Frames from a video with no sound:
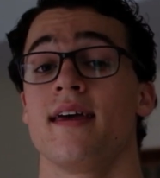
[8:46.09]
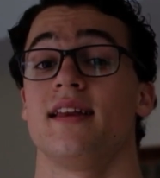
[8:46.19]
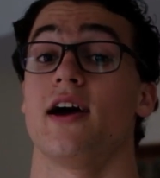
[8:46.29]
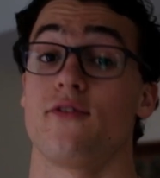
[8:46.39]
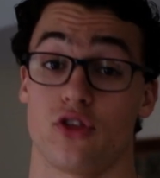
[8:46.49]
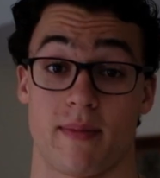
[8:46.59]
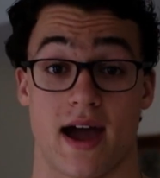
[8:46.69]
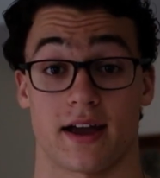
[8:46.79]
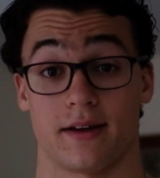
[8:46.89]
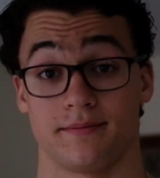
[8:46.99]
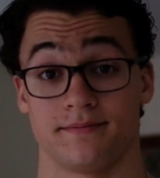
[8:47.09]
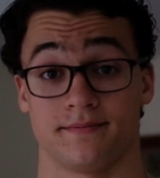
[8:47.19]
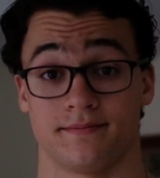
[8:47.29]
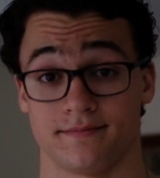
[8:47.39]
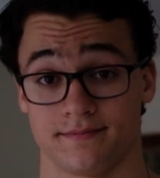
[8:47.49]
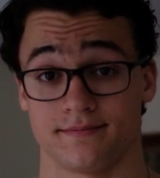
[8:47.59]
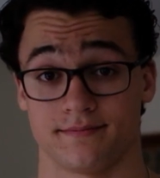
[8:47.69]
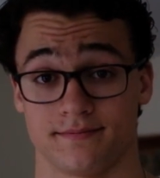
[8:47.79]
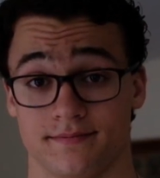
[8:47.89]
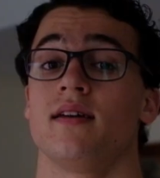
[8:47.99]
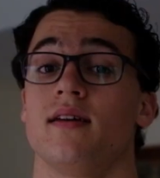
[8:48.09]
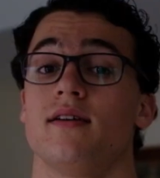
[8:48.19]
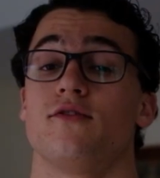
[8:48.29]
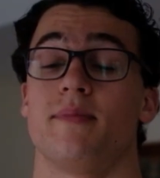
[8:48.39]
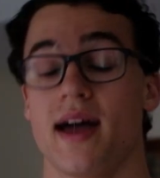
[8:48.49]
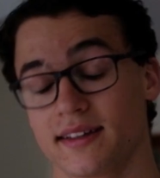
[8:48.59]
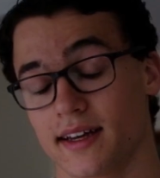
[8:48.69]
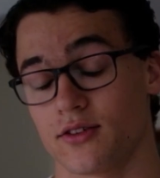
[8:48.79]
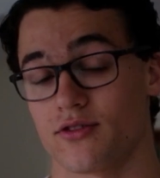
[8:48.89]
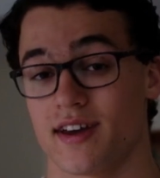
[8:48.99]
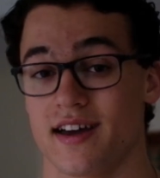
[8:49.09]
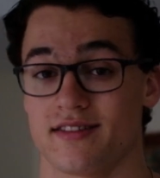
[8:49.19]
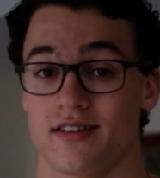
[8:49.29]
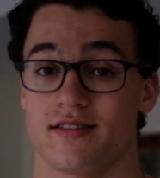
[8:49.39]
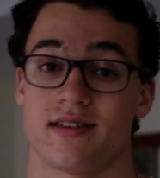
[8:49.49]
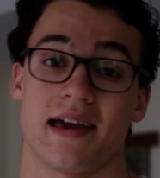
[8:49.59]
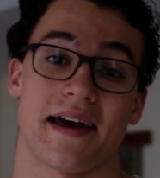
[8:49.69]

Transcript: Now for the back. For back exercises,